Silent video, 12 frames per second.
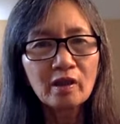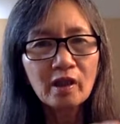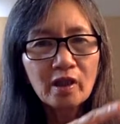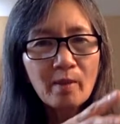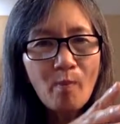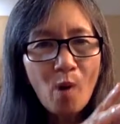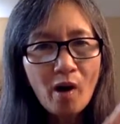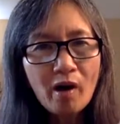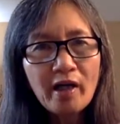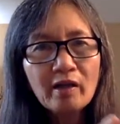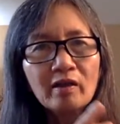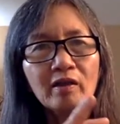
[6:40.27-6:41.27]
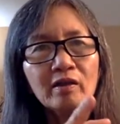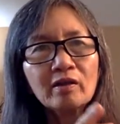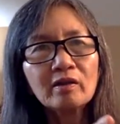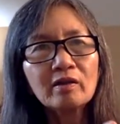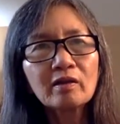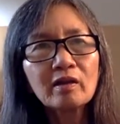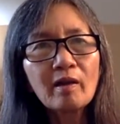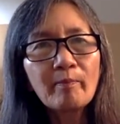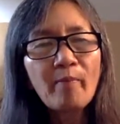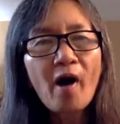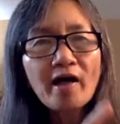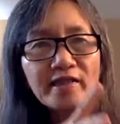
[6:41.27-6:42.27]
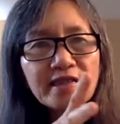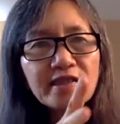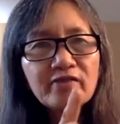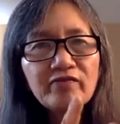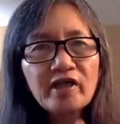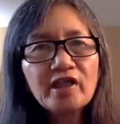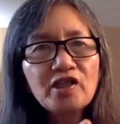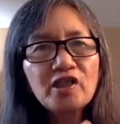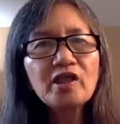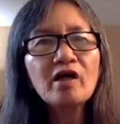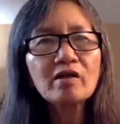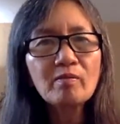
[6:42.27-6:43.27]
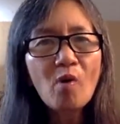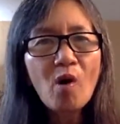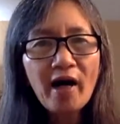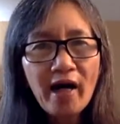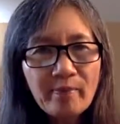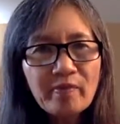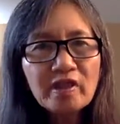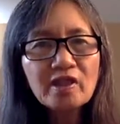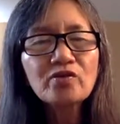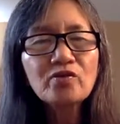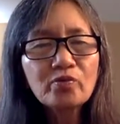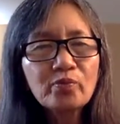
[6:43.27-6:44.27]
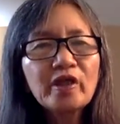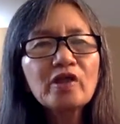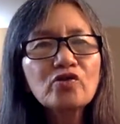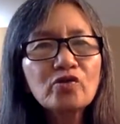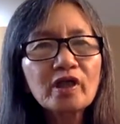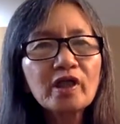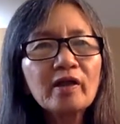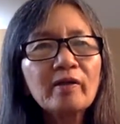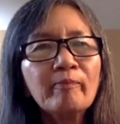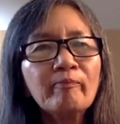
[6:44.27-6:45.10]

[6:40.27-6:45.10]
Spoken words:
The more positive energy or the more happiness you bring to her,